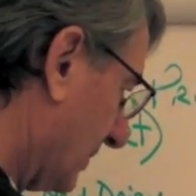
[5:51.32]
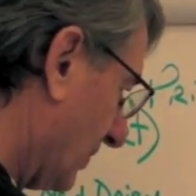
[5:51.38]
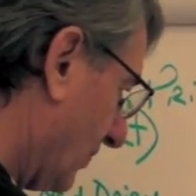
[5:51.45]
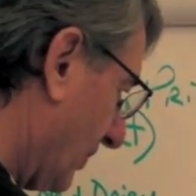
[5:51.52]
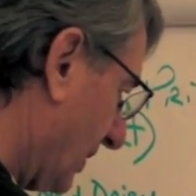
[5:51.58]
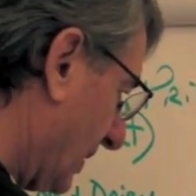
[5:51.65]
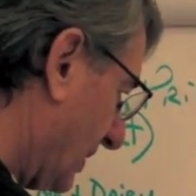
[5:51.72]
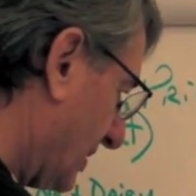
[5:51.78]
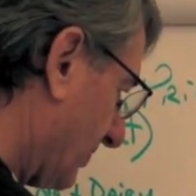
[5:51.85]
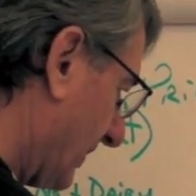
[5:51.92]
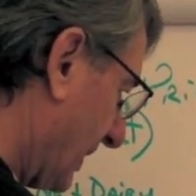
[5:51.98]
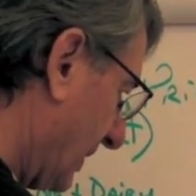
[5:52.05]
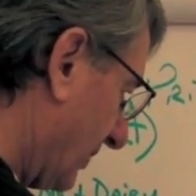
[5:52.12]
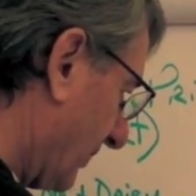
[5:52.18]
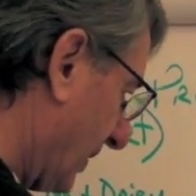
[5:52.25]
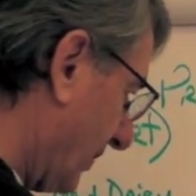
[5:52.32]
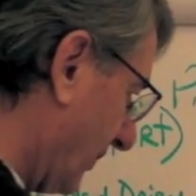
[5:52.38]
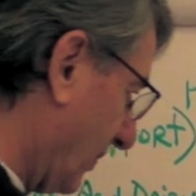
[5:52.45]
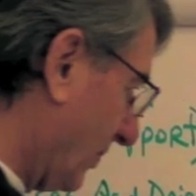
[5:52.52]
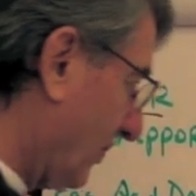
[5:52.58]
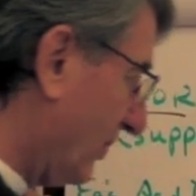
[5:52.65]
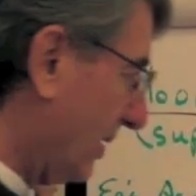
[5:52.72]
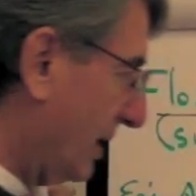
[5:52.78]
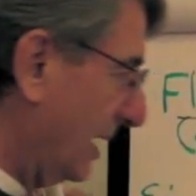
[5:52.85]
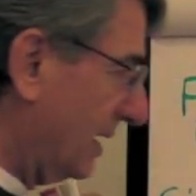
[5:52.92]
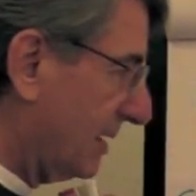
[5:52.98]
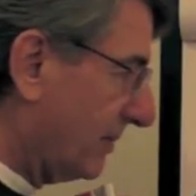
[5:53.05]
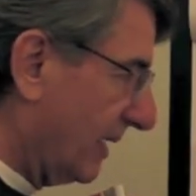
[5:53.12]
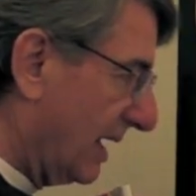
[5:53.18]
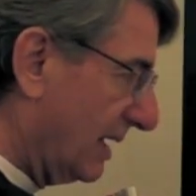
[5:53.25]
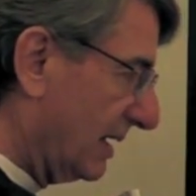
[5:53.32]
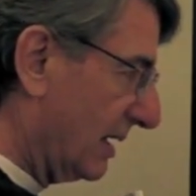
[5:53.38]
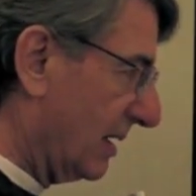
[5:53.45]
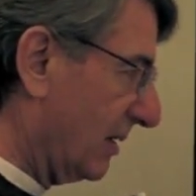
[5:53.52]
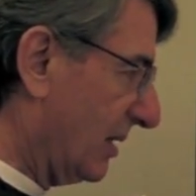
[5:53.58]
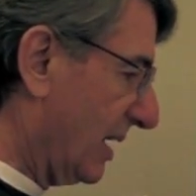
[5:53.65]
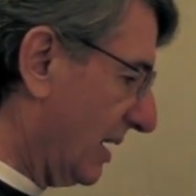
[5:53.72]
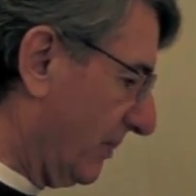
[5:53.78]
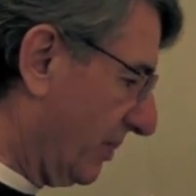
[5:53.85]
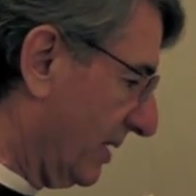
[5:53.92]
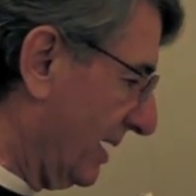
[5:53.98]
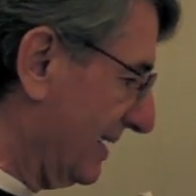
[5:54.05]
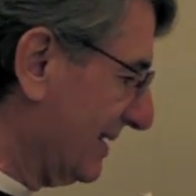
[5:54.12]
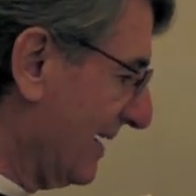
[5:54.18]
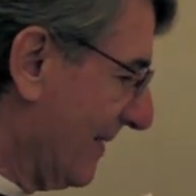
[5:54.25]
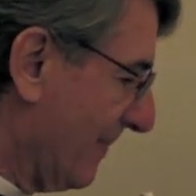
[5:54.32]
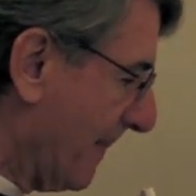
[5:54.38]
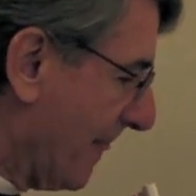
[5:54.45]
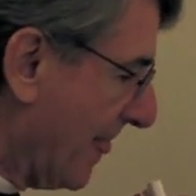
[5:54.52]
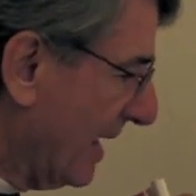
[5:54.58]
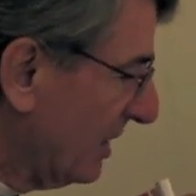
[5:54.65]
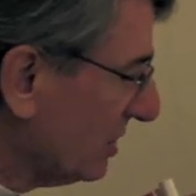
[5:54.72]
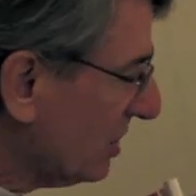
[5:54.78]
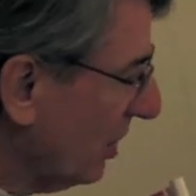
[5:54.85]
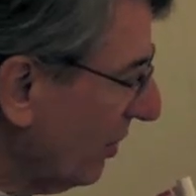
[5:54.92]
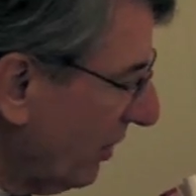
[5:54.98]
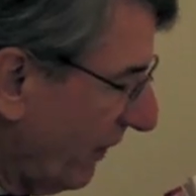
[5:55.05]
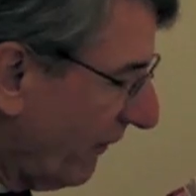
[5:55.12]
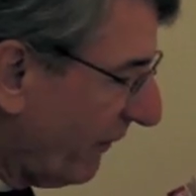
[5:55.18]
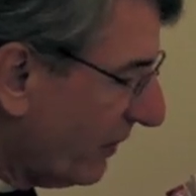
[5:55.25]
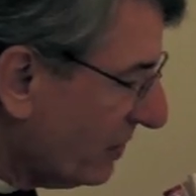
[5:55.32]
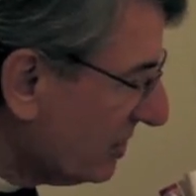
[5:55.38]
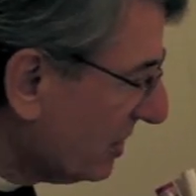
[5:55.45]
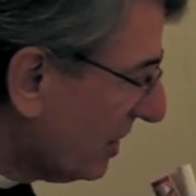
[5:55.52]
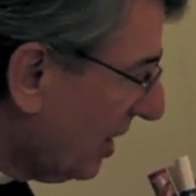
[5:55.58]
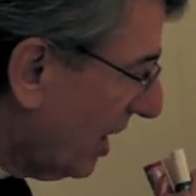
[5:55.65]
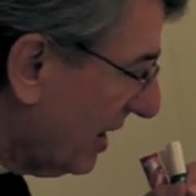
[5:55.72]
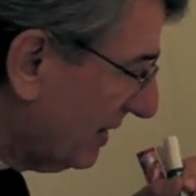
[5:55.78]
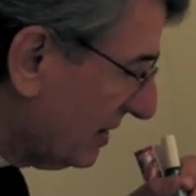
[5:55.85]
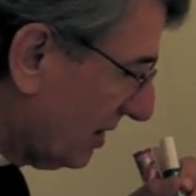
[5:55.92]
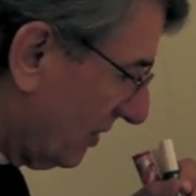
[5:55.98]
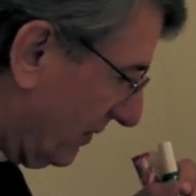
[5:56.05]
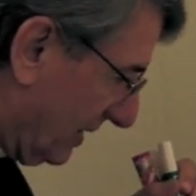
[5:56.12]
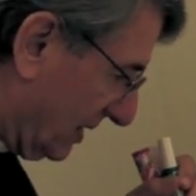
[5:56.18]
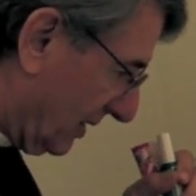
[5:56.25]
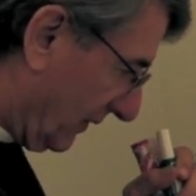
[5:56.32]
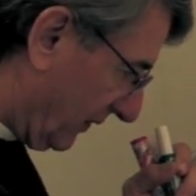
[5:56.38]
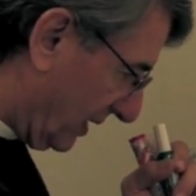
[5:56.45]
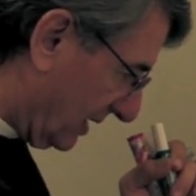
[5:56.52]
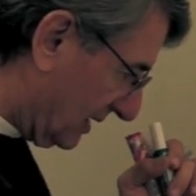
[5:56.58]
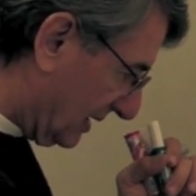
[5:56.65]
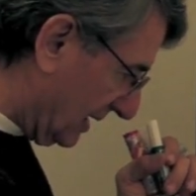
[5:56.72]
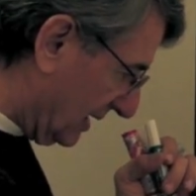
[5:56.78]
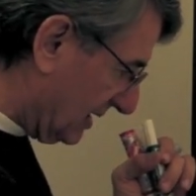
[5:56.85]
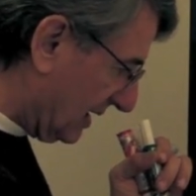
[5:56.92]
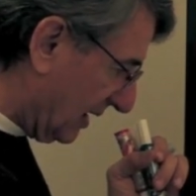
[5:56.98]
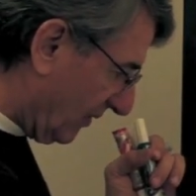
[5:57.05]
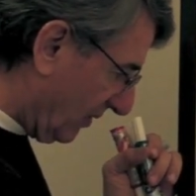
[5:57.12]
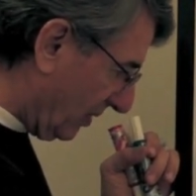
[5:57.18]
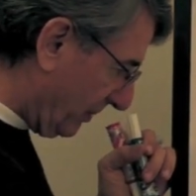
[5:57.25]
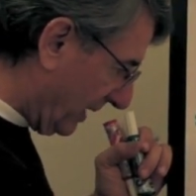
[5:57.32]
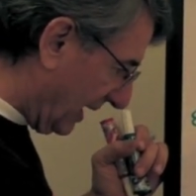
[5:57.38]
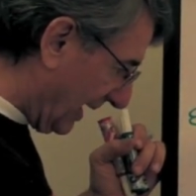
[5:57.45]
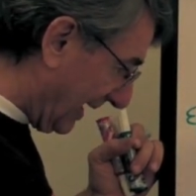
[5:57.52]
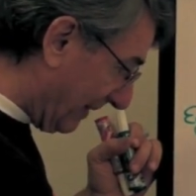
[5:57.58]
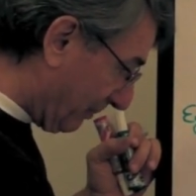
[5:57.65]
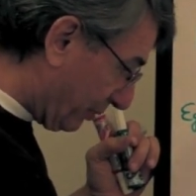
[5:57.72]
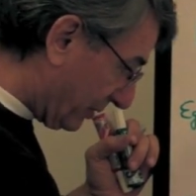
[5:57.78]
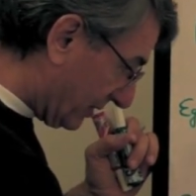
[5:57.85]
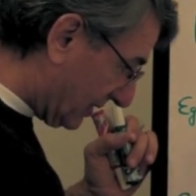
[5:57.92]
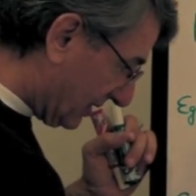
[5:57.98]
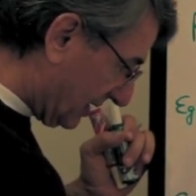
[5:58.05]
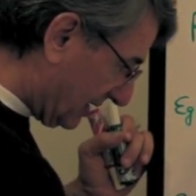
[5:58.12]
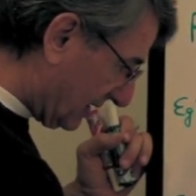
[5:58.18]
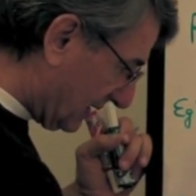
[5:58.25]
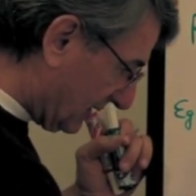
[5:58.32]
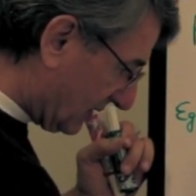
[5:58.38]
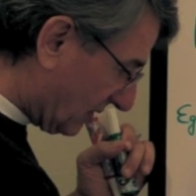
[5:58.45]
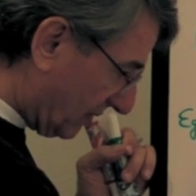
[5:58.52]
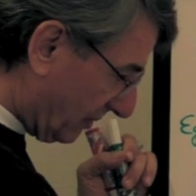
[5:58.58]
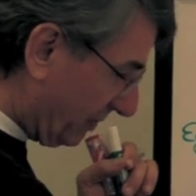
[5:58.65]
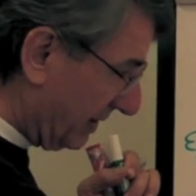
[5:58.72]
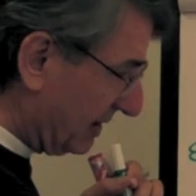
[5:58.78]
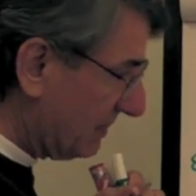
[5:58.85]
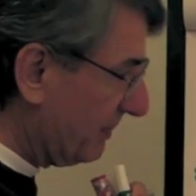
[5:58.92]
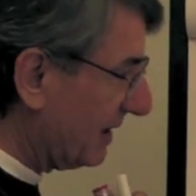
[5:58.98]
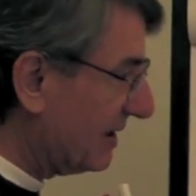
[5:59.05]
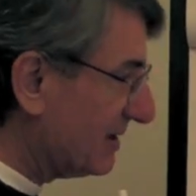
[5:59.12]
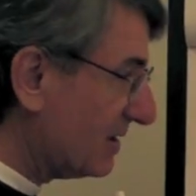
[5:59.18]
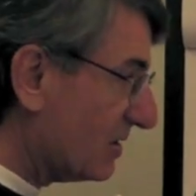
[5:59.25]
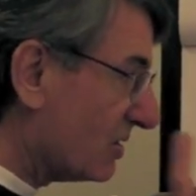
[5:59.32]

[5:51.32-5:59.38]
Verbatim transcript: Quantity supplied greater than quantity demanded at that price. So the first consequence of this is there will be a persistent surplus because the